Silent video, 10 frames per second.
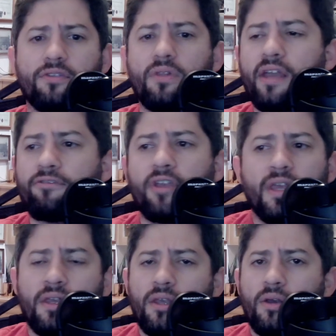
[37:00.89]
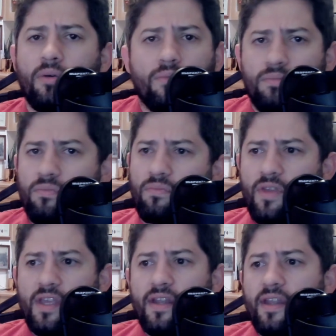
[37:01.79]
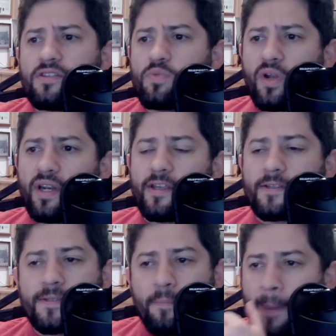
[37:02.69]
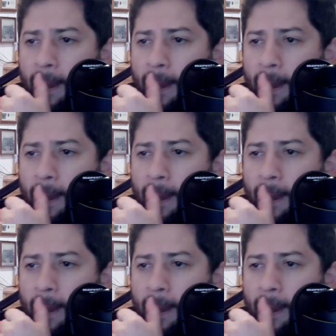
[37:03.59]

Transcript: life, it, it is what it is.